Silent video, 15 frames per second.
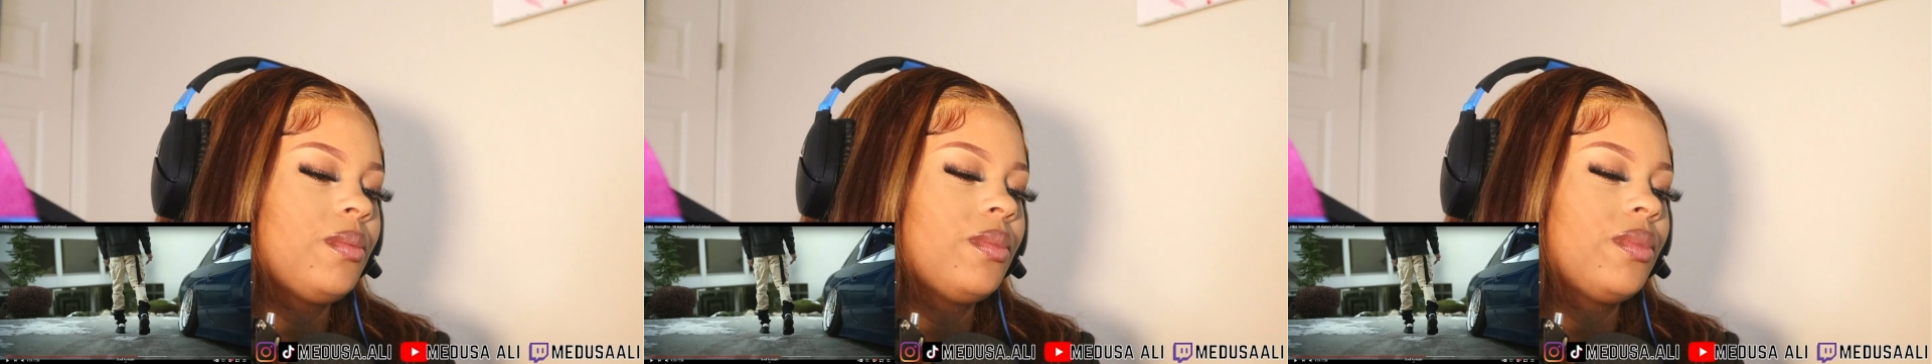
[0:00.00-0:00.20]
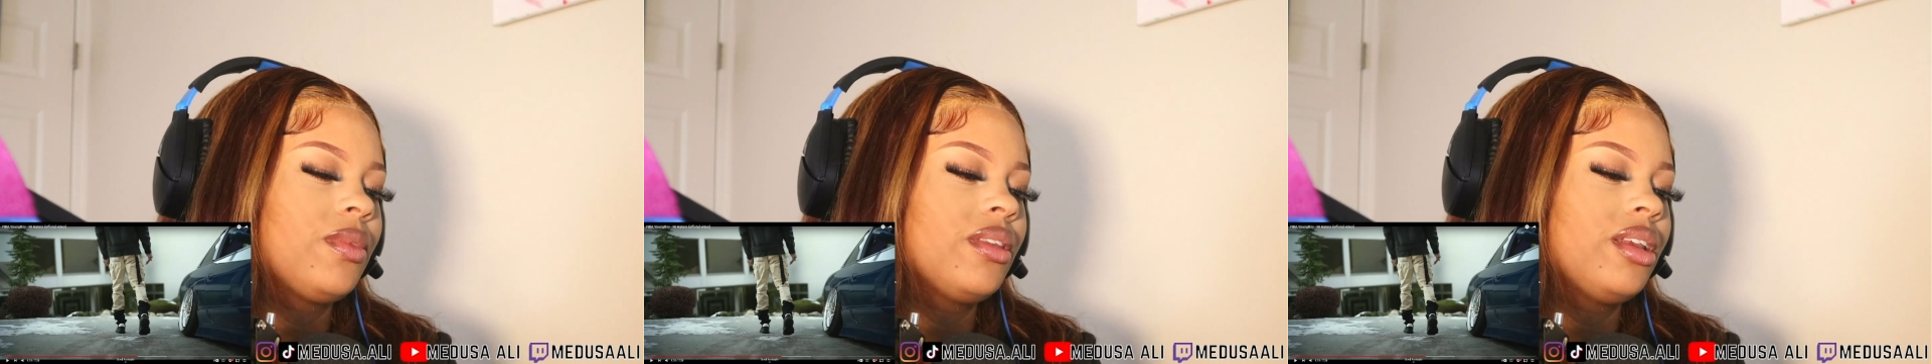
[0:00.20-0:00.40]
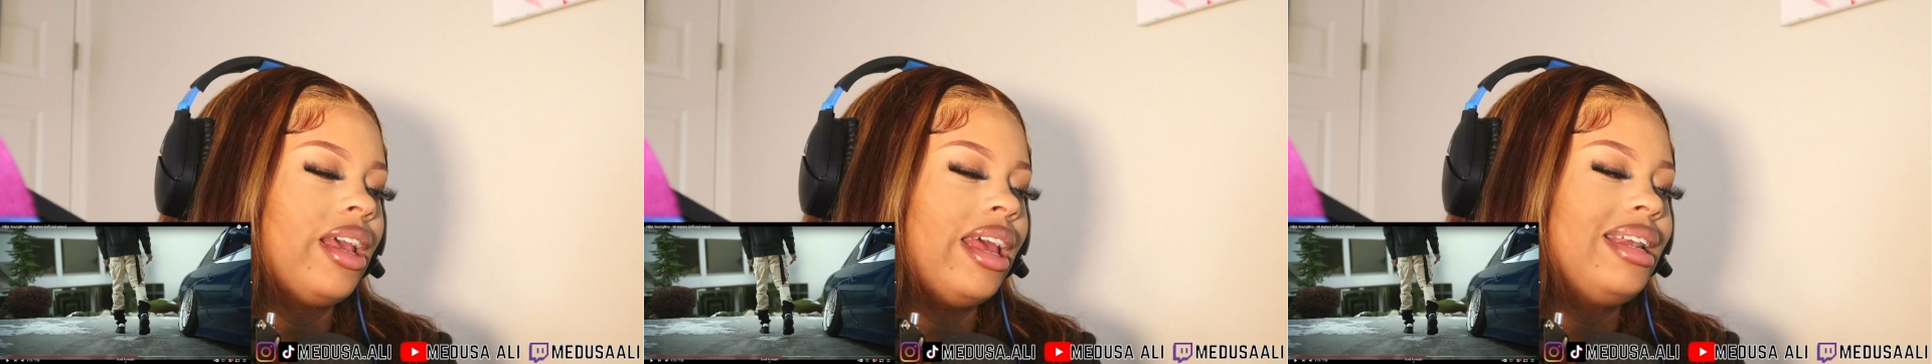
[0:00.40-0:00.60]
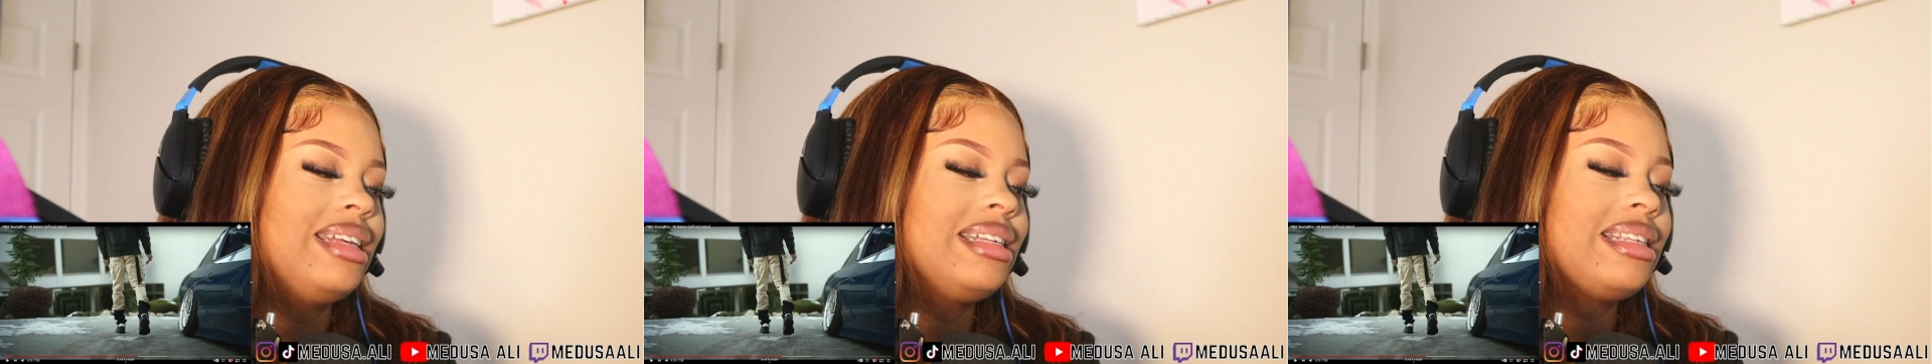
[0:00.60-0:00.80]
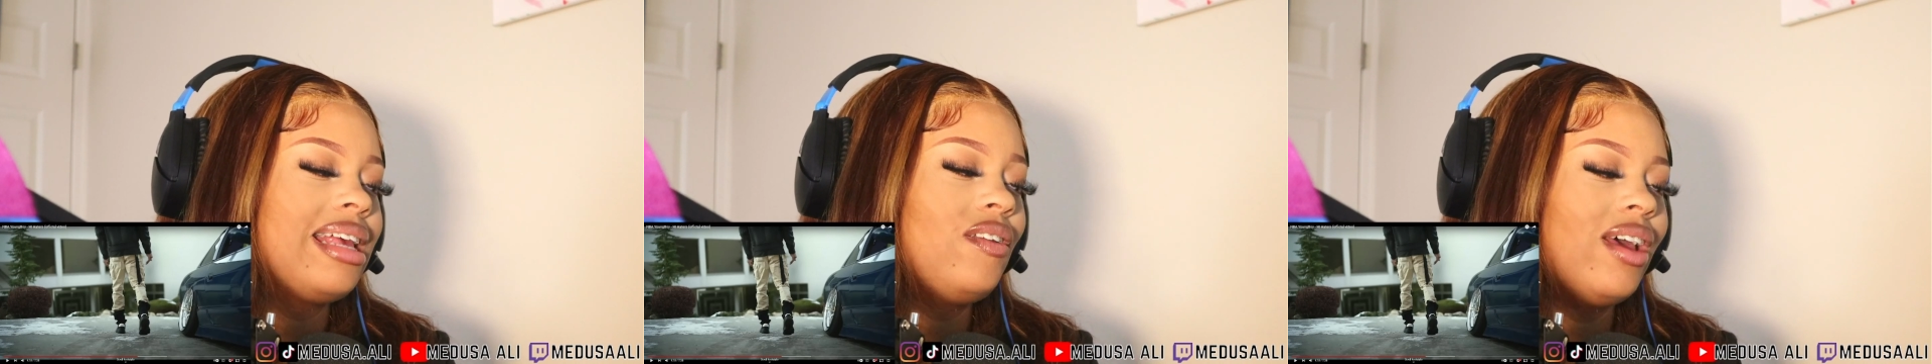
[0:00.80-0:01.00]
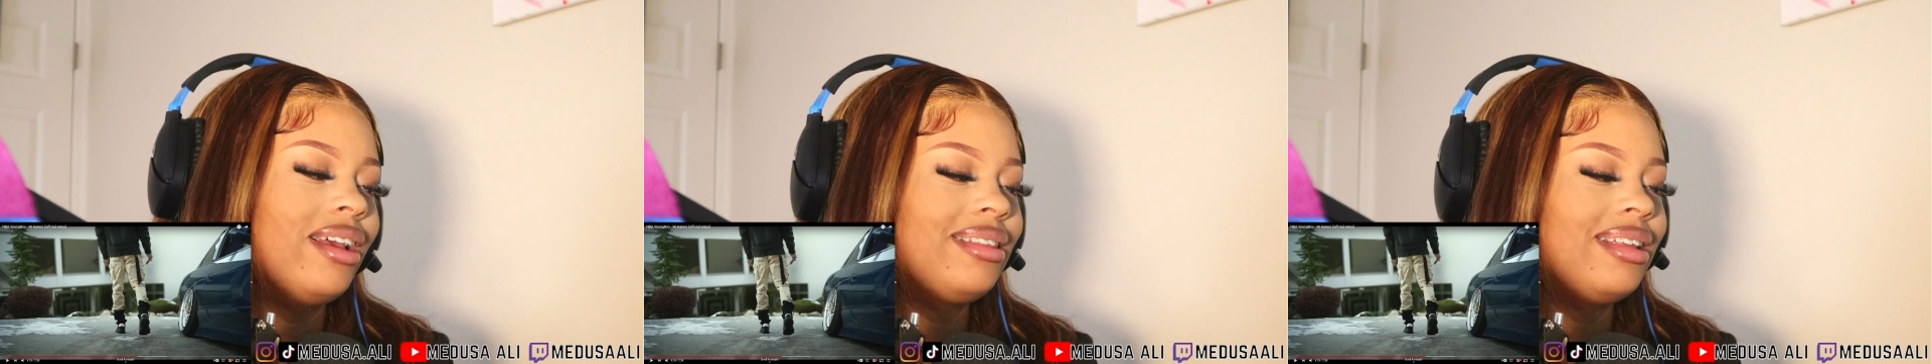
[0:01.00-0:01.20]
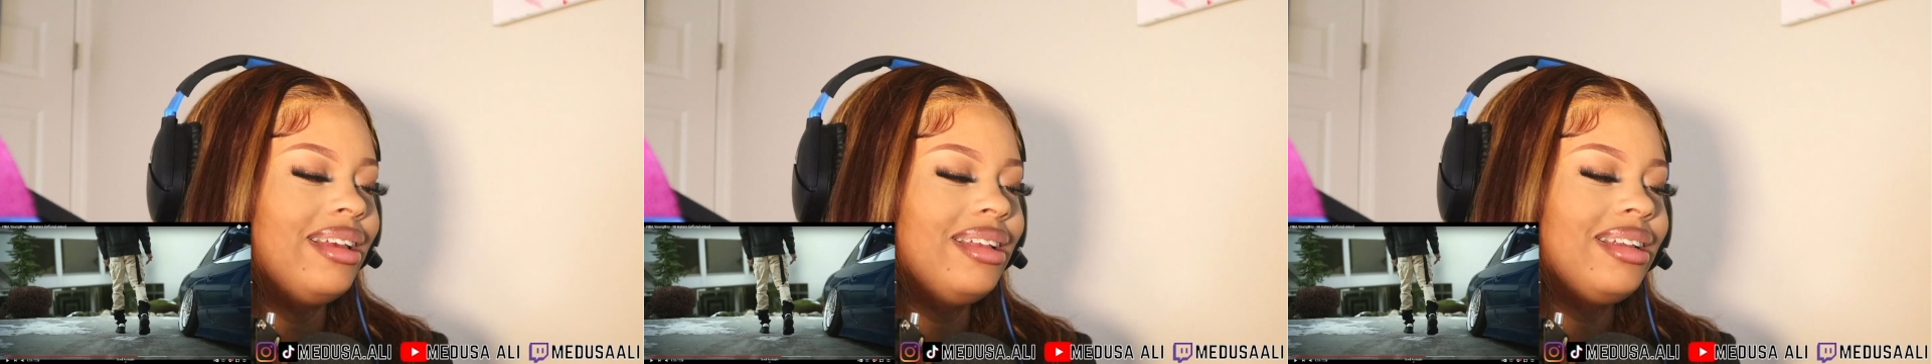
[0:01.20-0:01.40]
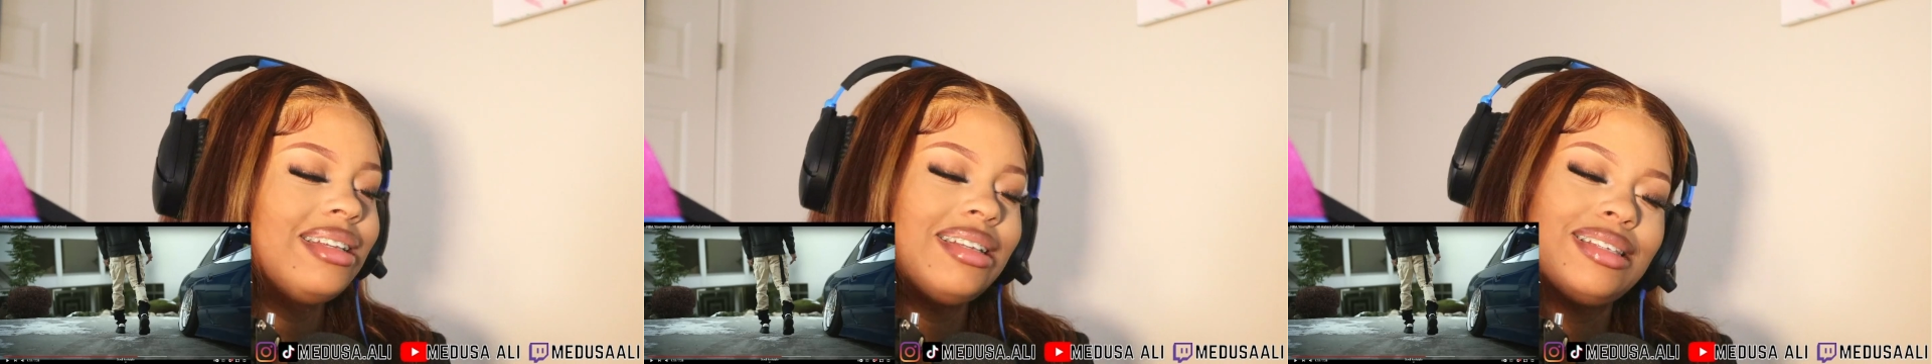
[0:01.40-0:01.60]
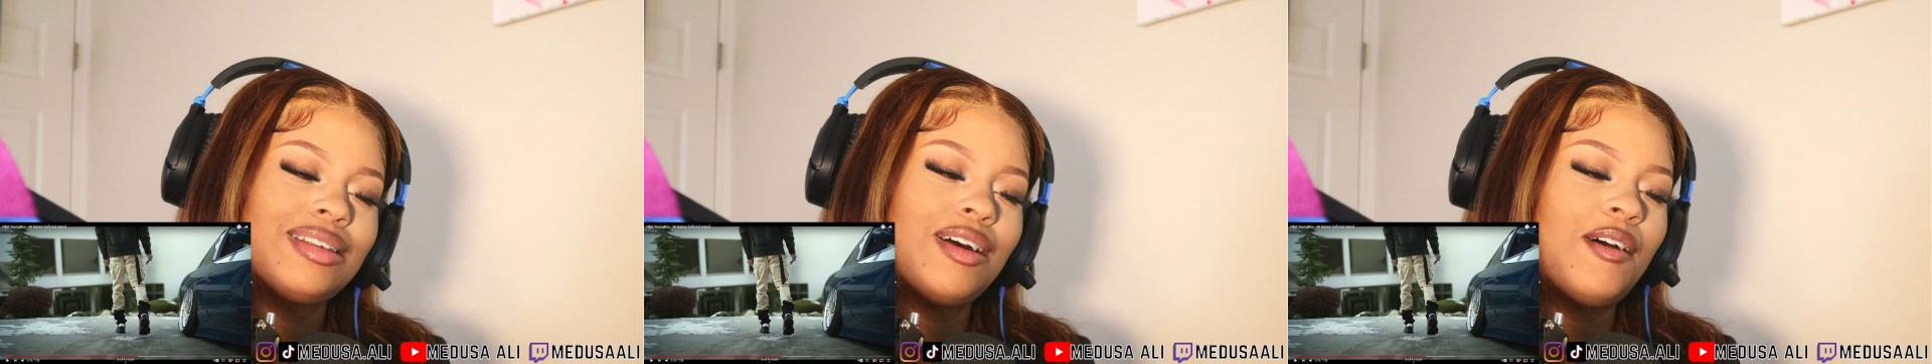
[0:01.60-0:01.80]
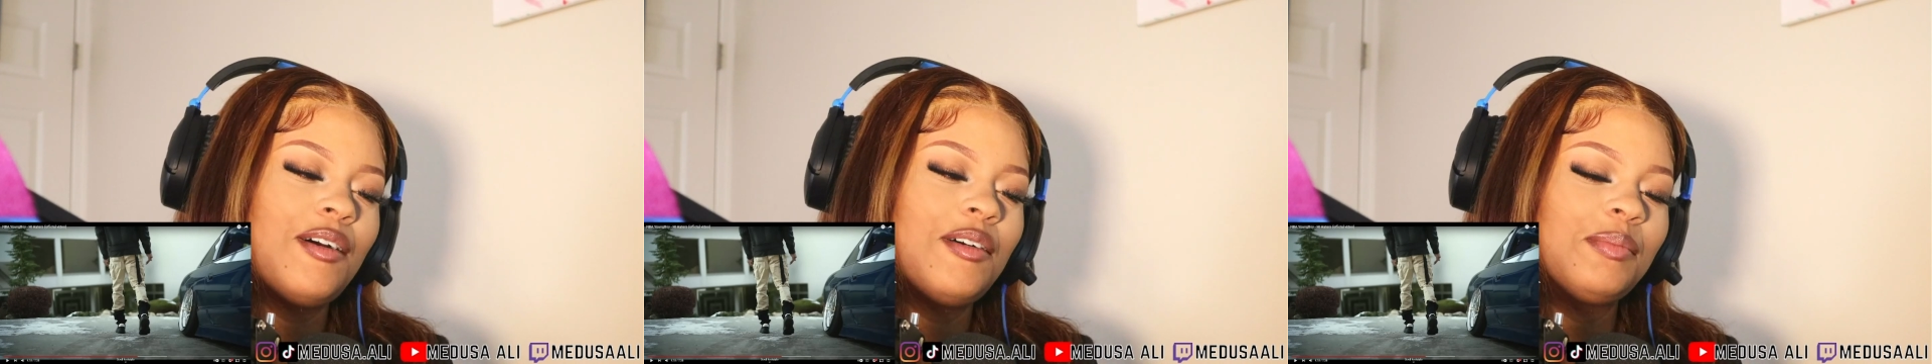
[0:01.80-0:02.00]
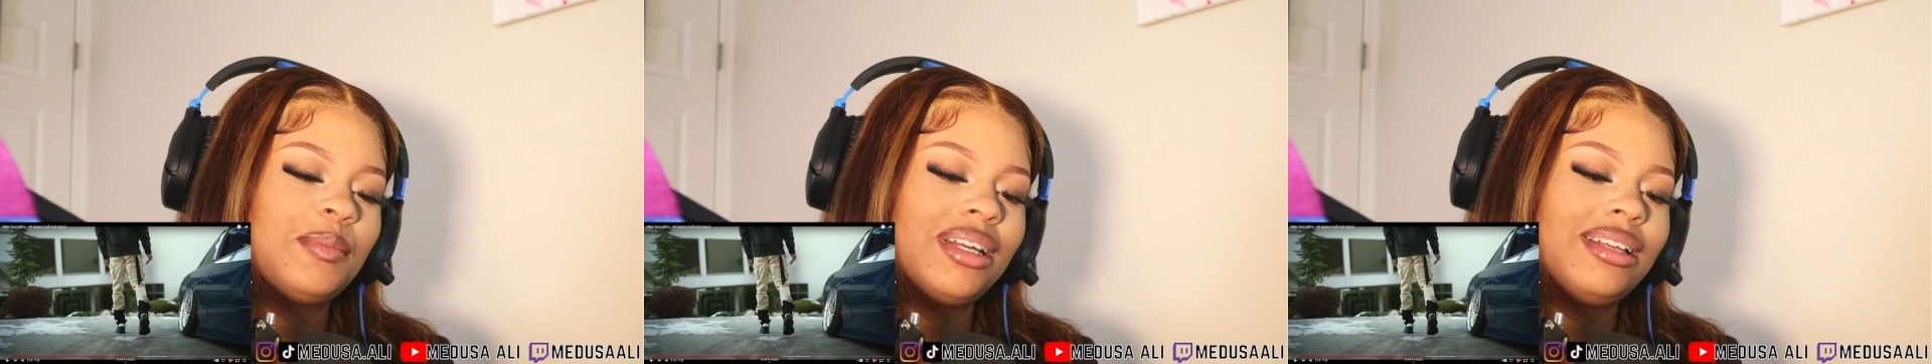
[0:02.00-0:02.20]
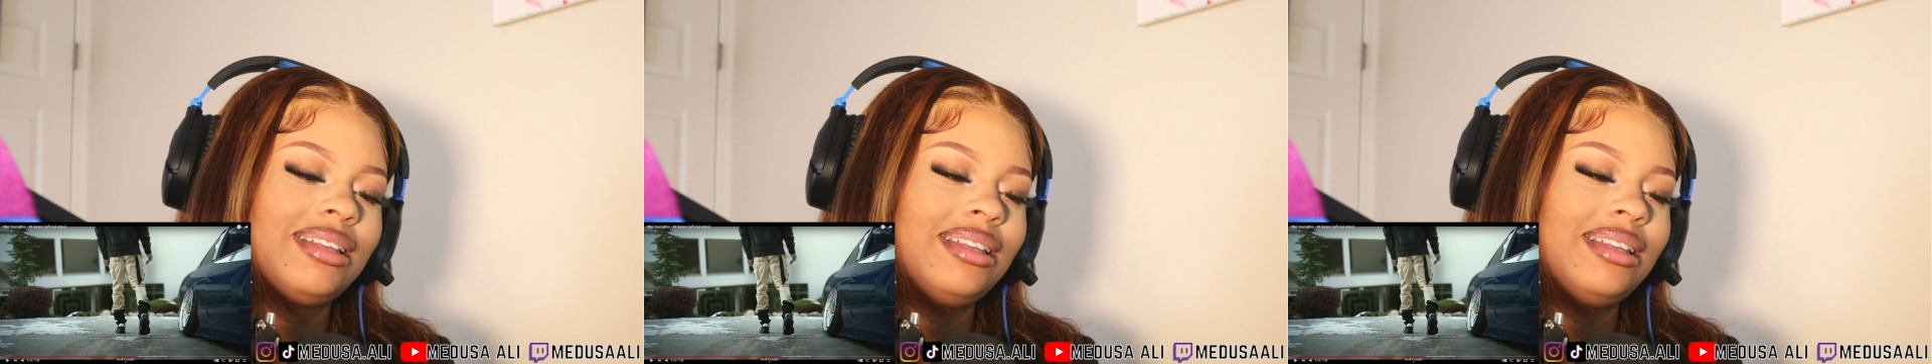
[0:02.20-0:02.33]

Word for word: And it sound like the it is a song, but